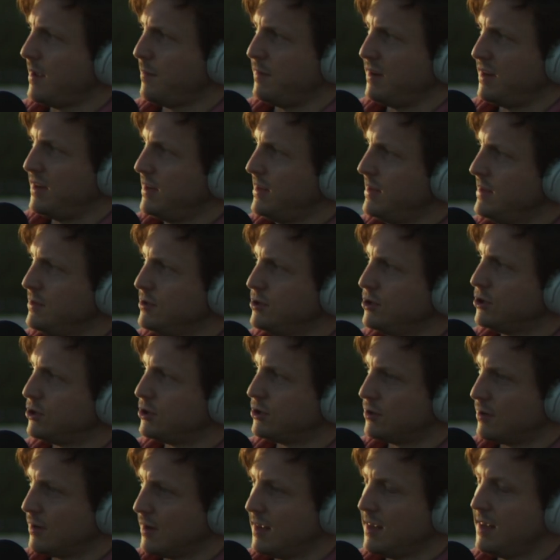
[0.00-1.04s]
I mean,
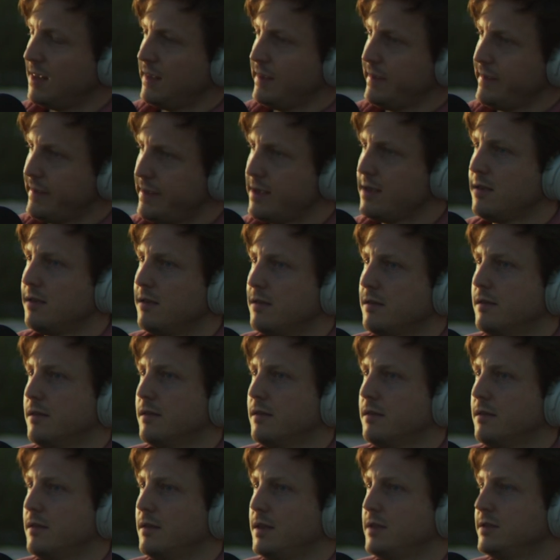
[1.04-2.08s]
he
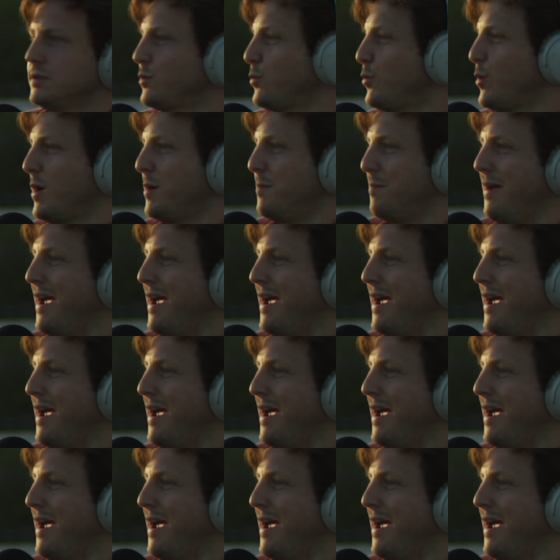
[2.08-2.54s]
is a one